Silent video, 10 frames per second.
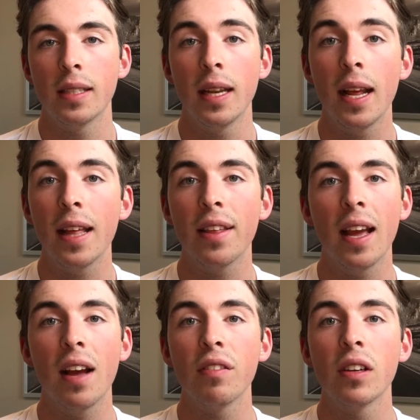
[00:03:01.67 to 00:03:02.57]
Today, they
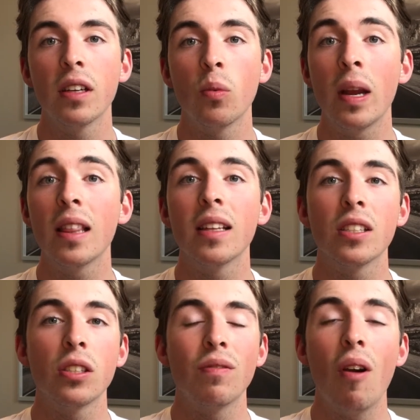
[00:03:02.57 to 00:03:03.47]
have a wait
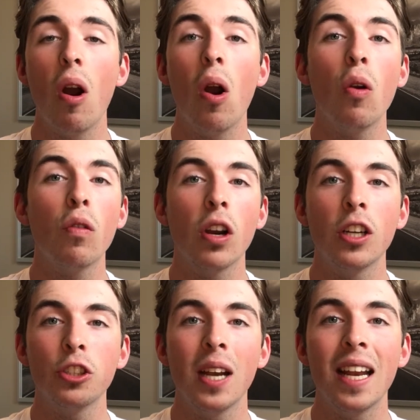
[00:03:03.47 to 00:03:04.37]
list of over
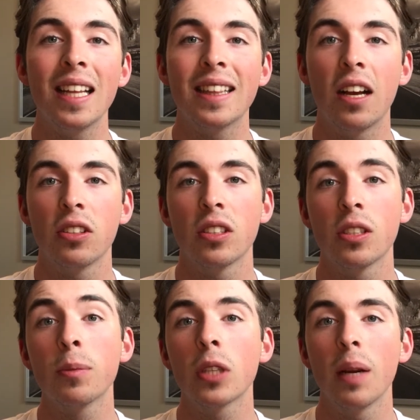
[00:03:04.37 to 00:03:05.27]
180,000
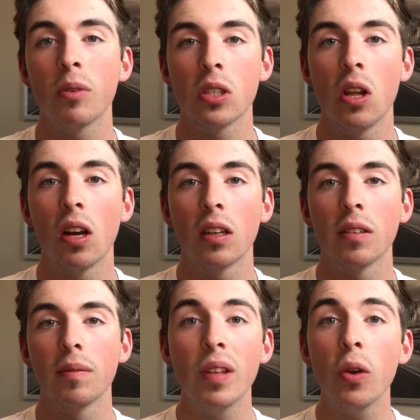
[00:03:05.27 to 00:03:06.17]
subscribers long.
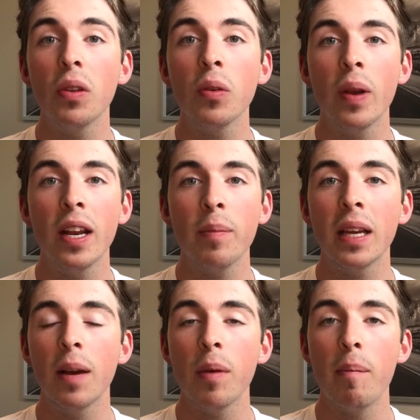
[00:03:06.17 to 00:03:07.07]
The only way to
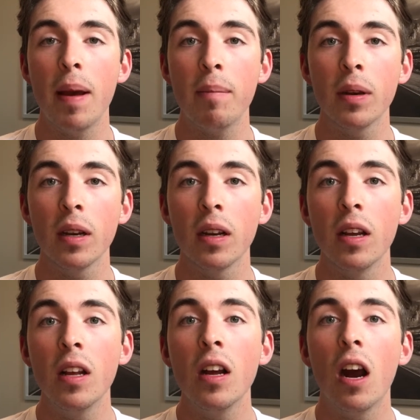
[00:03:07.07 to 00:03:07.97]
become a member
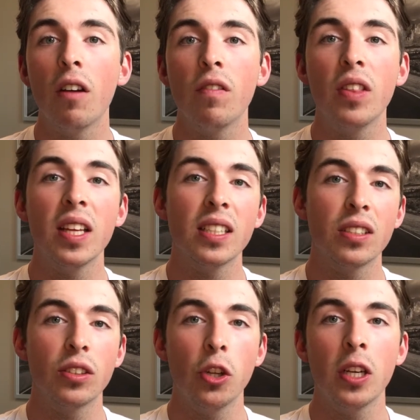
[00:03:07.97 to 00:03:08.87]
of
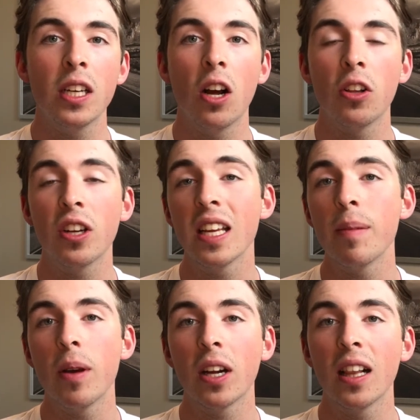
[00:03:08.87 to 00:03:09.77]
this $30
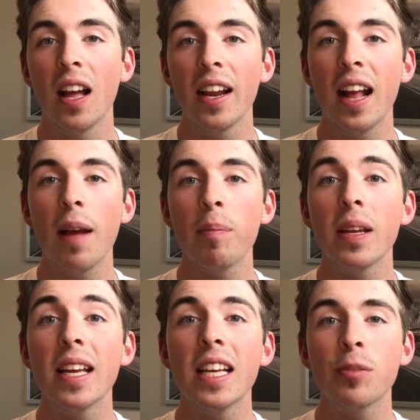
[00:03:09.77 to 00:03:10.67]
email client app
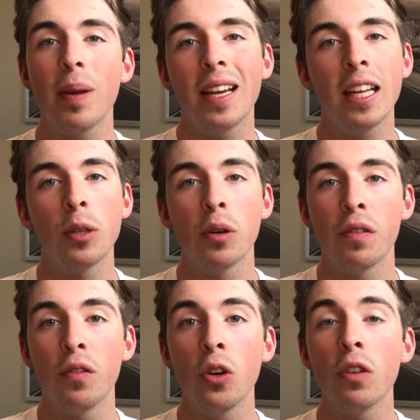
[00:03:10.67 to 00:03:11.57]
is by getting a
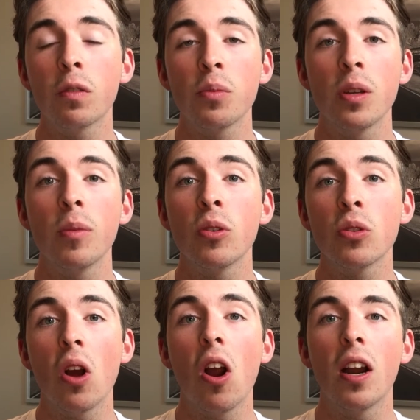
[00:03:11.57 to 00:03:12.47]
referral from someone
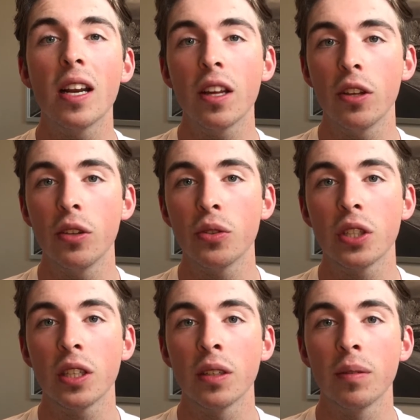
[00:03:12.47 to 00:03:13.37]
who's already a
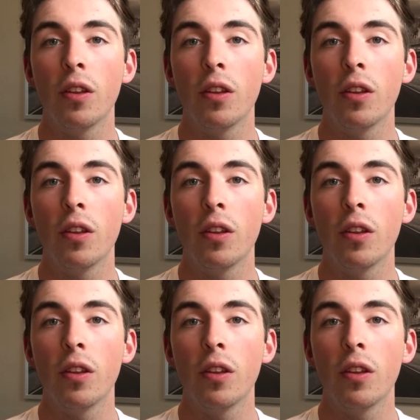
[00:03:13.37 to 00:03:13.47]
user.